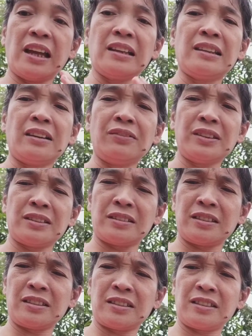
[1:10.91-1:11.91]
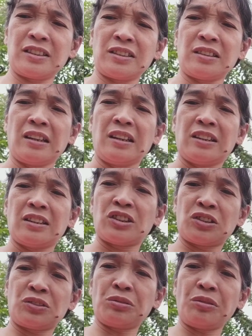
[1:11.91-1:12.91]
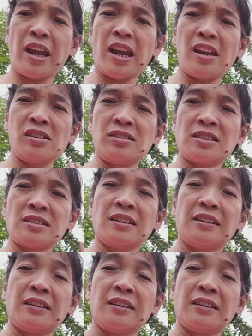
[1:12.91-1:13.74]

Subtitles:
I love this strange